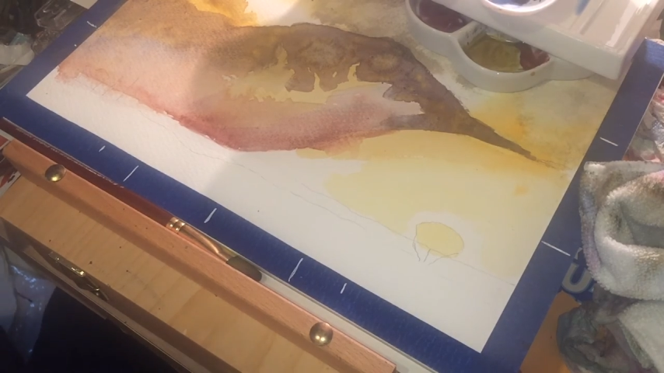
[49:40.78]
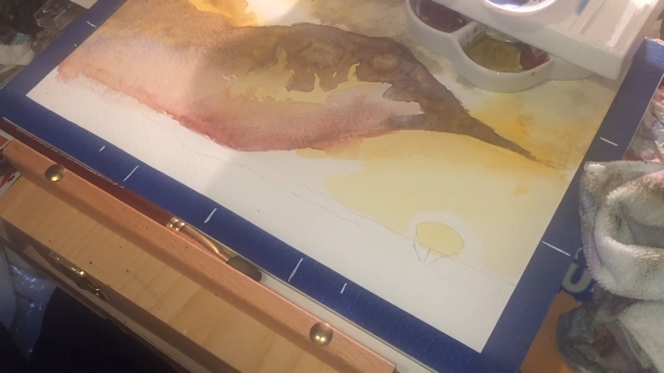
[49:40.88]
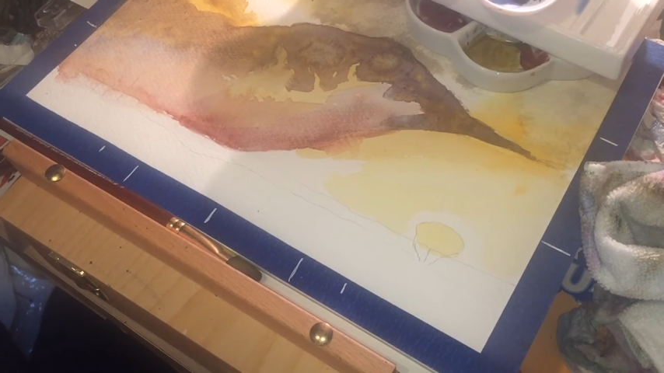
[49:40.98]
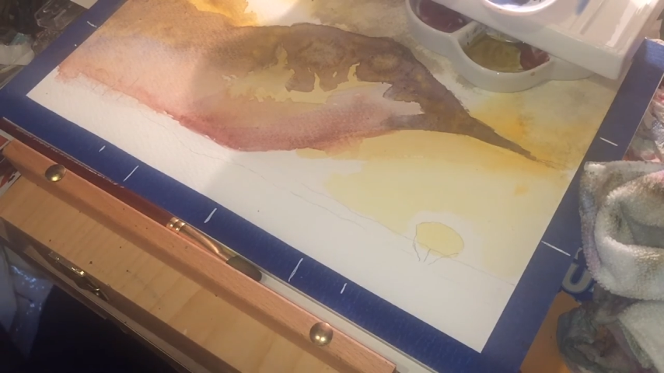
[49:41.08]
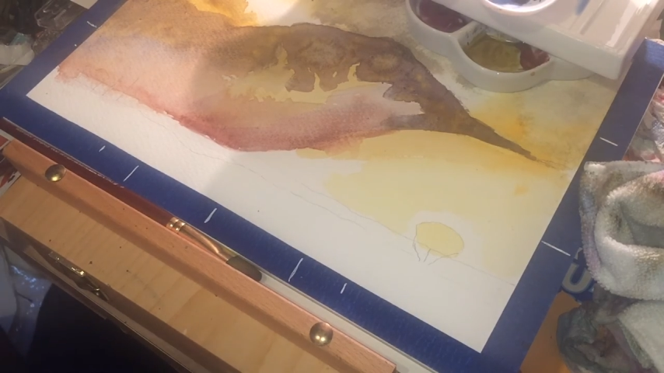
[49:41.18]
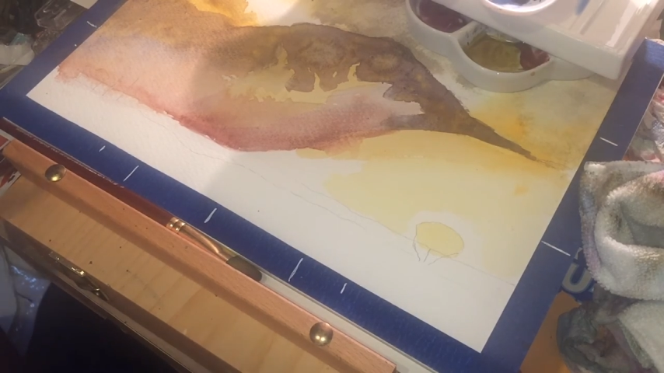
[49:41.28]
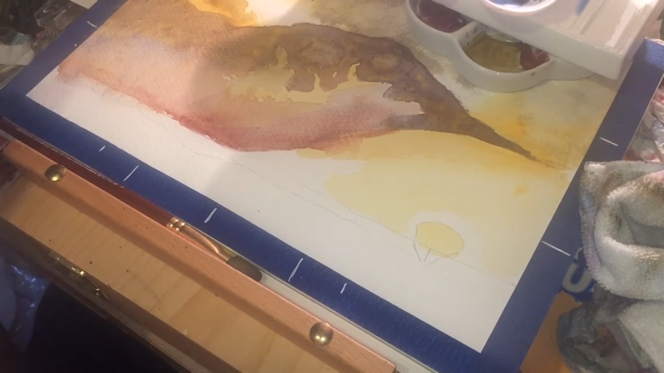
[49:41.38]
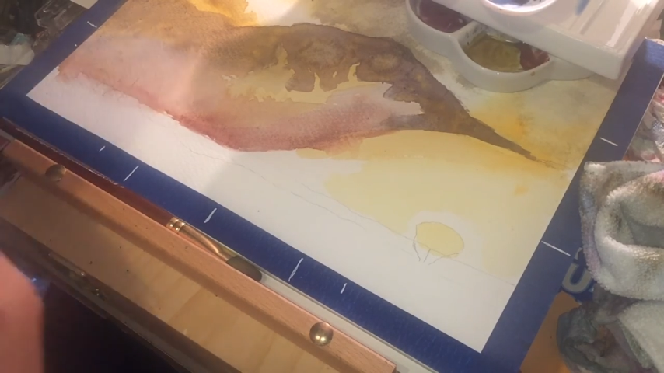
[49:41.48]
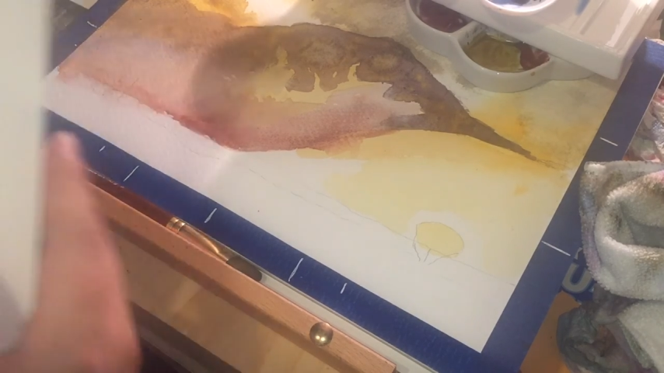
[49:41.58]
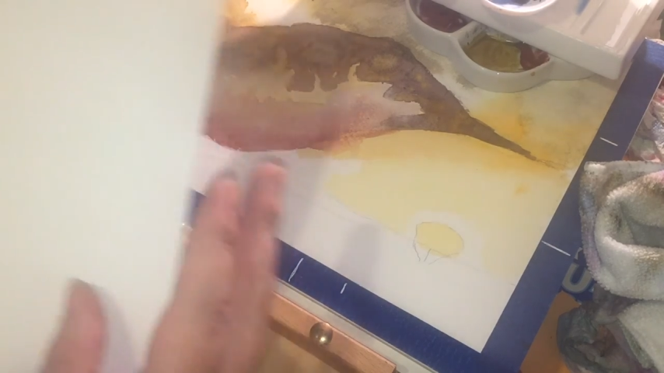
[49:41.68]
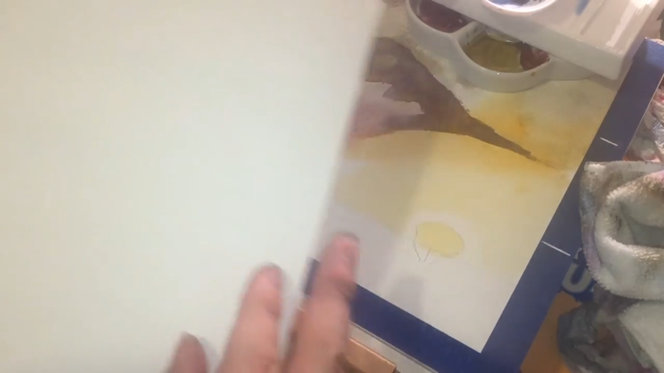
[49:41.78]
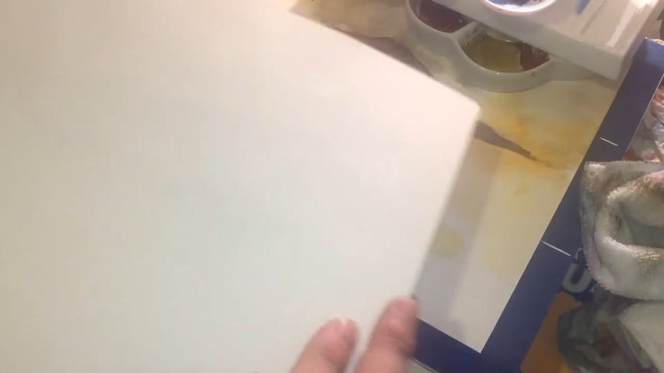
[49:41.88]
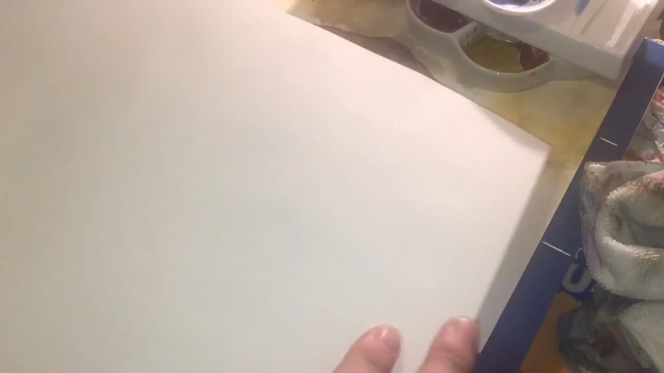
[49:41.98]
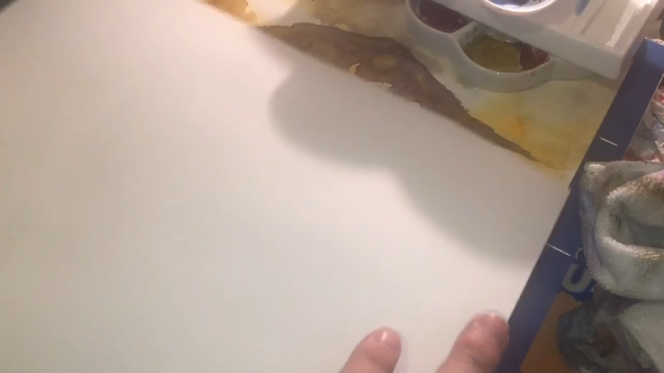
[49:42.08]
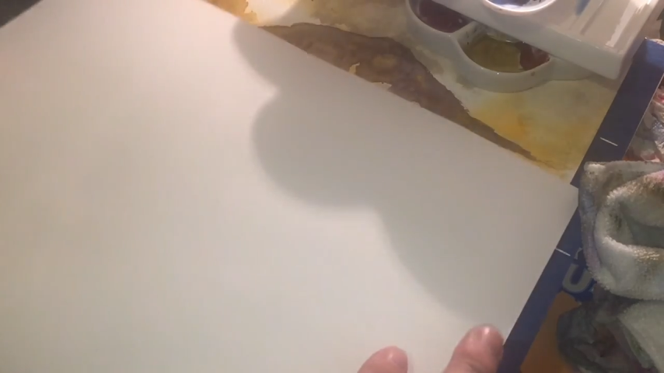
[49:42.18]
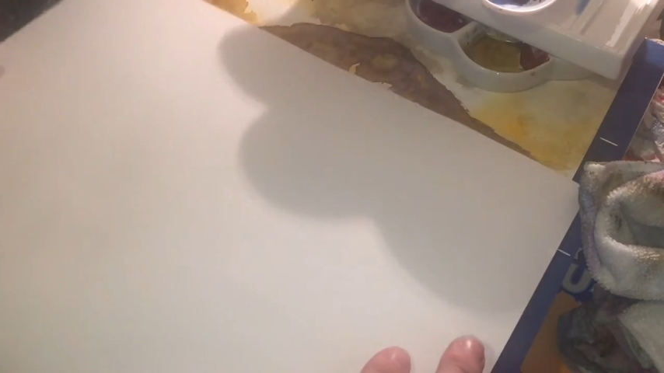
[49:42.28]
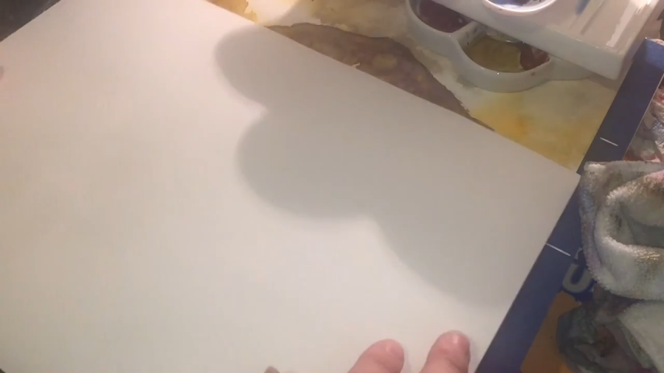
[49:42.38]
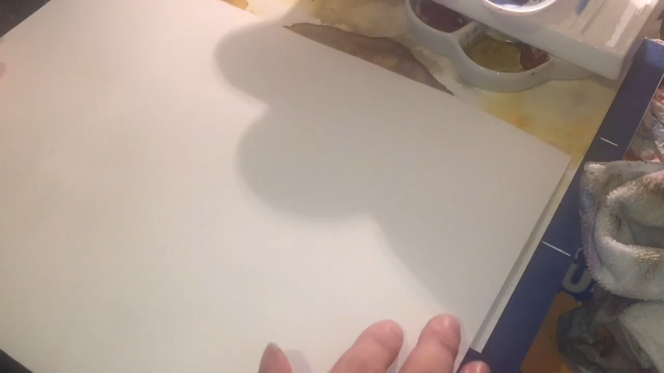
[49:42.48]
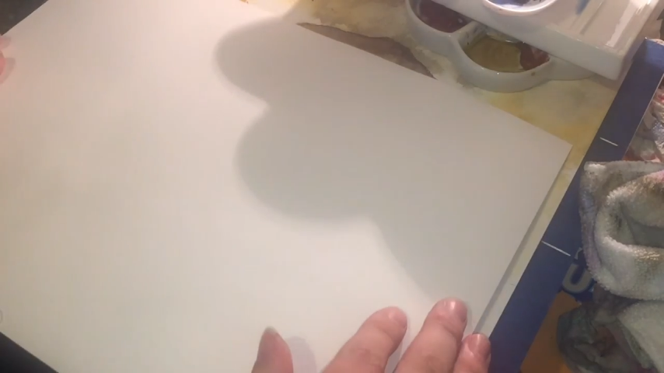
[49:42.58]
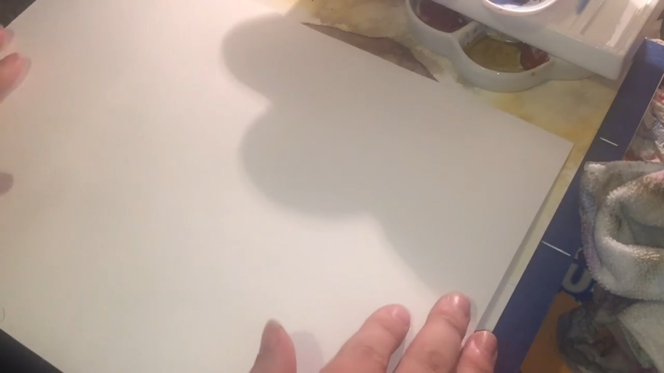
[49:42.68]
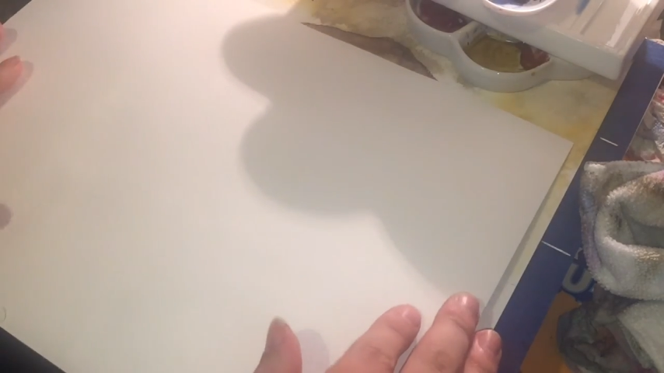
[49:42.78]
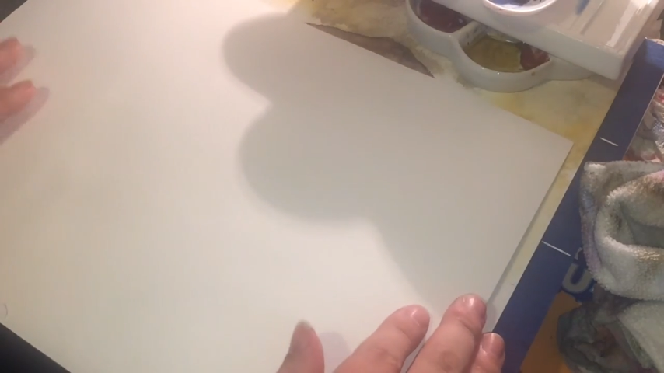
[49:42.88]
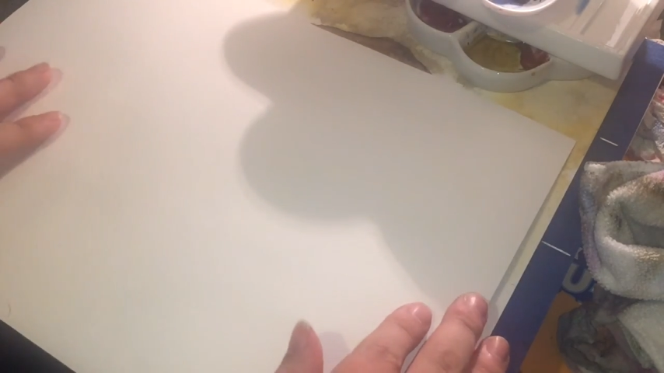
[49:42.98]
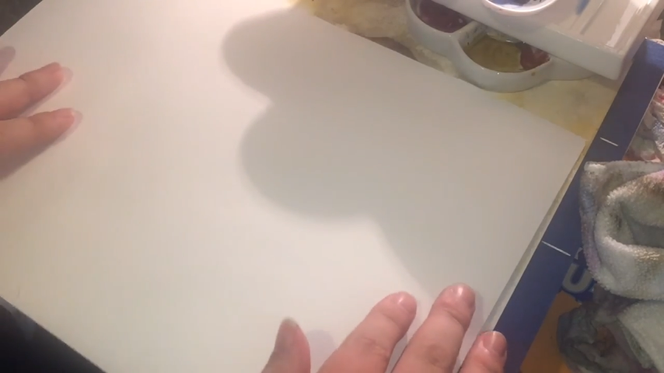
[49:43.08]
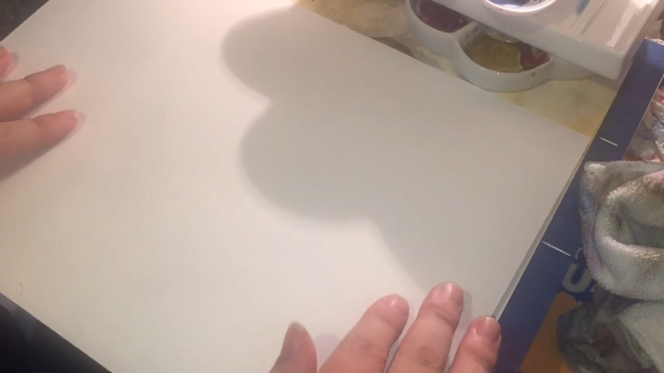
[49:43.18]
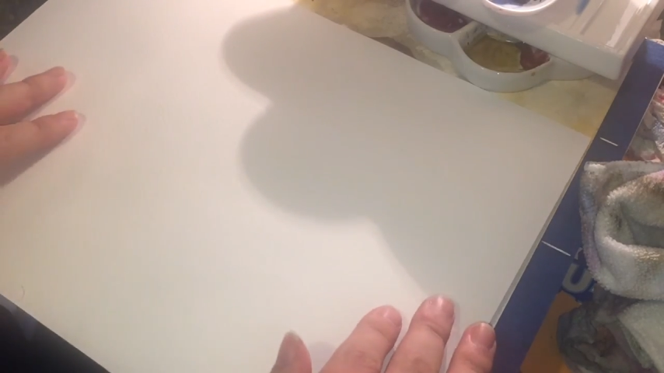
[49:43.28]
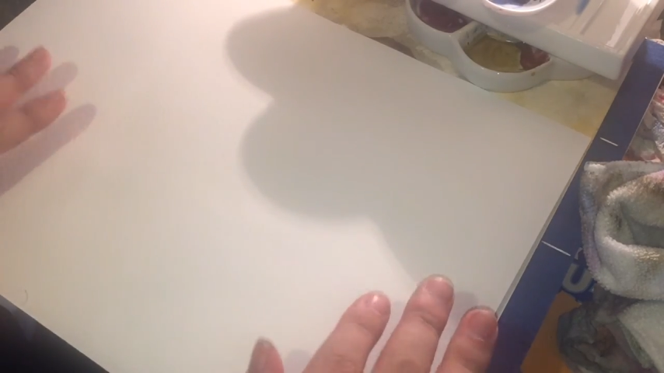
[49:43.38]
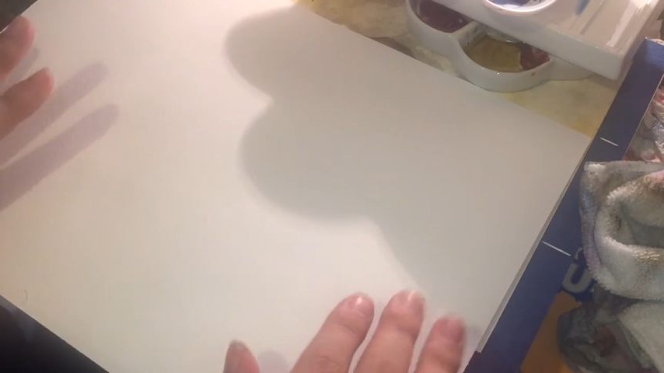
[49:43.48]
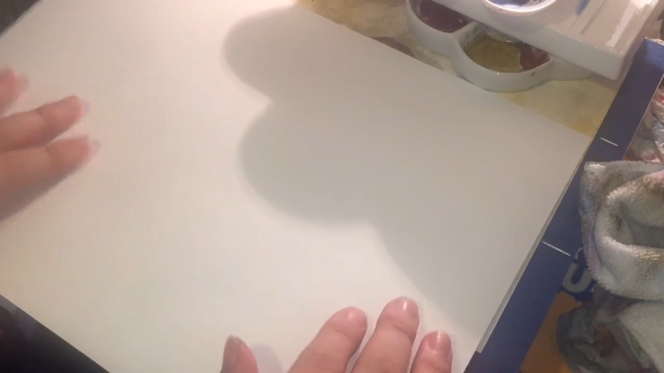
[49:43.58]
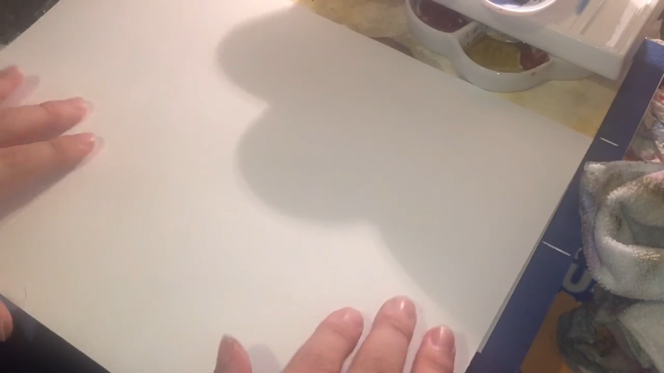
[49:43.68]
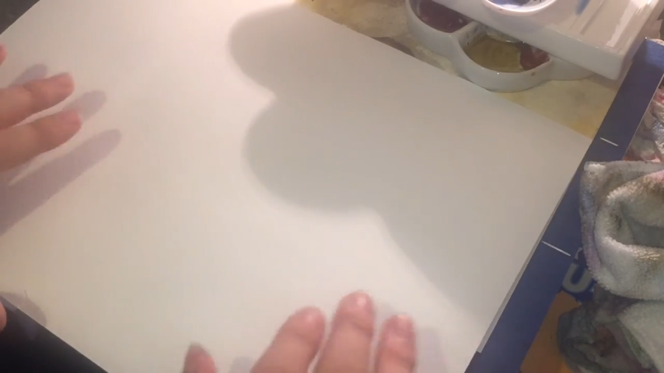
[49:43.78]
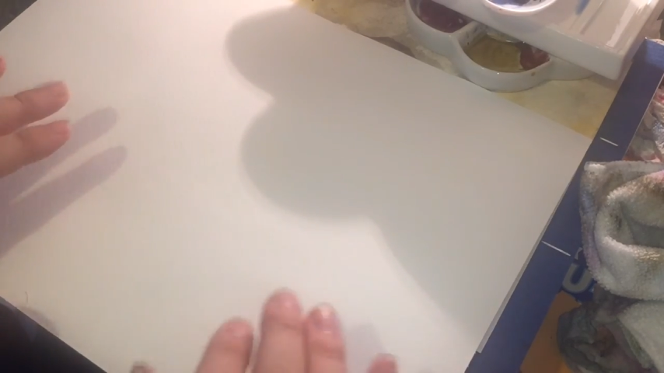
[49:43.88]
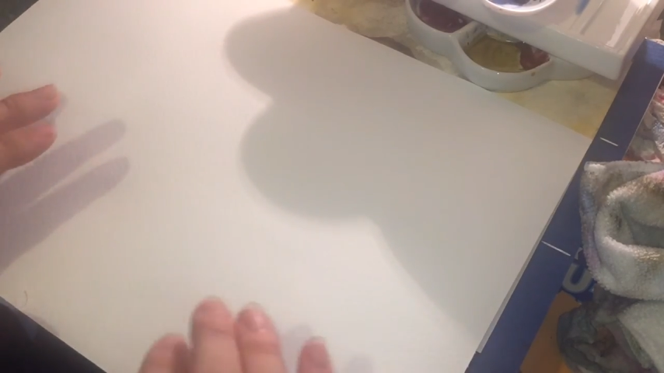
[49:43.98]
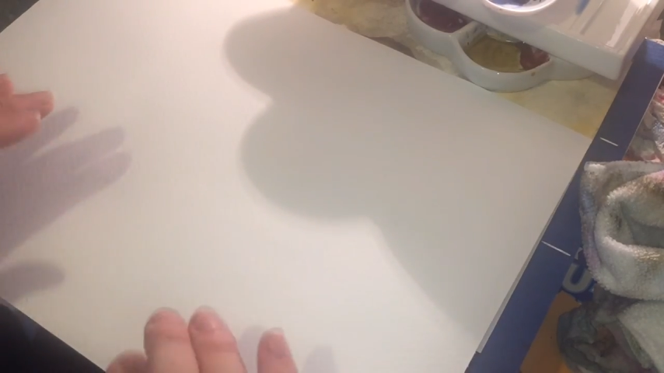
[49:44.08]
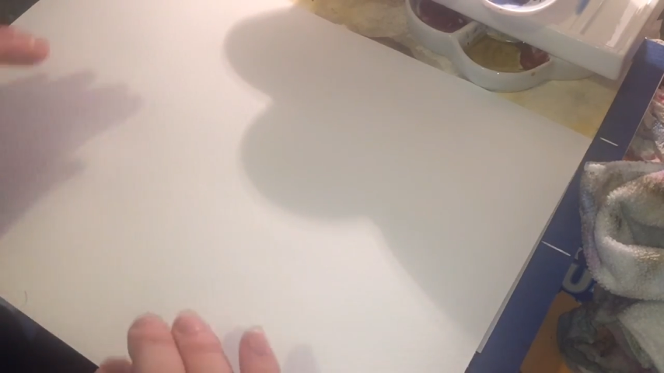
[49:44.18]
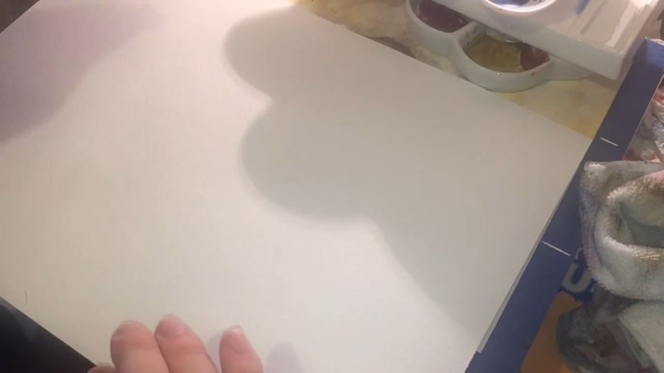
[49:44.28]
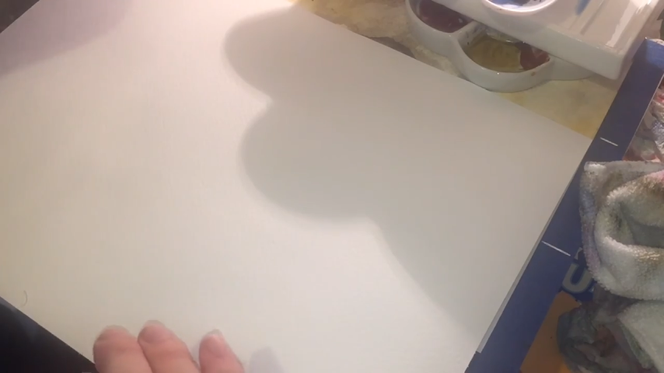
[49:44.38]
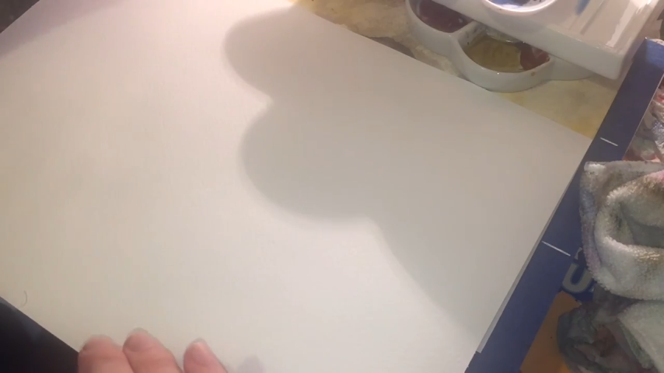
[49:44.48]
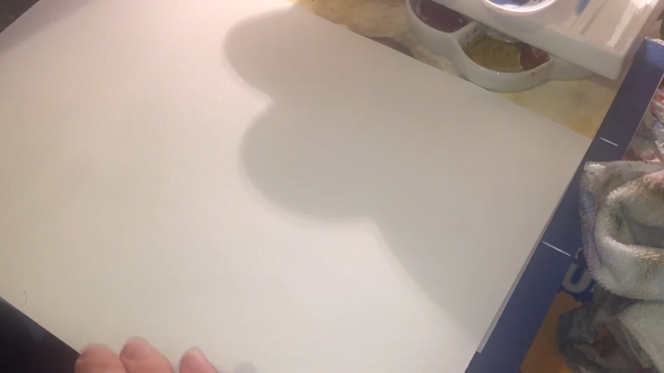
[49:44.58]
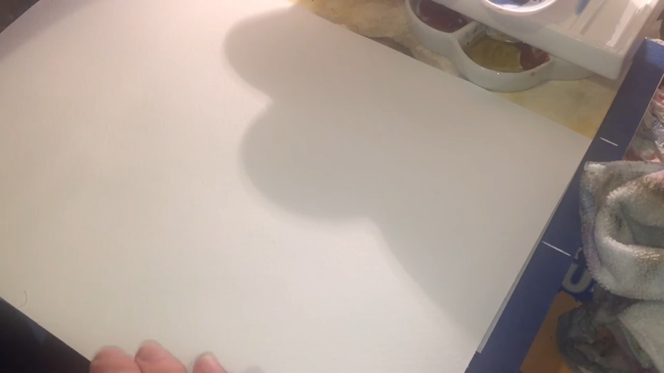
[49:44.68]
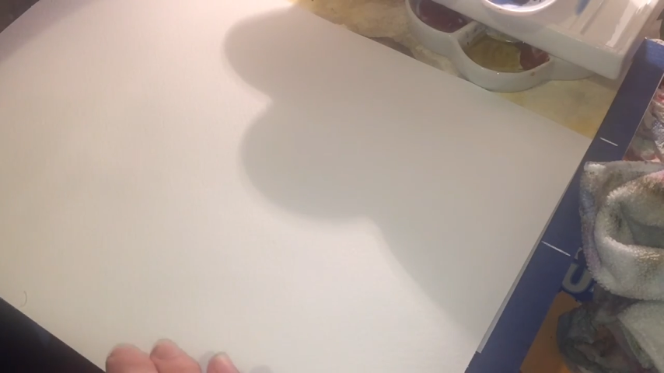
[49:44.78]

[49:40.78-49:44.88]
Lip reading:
No face is visible, so there are no lips to read.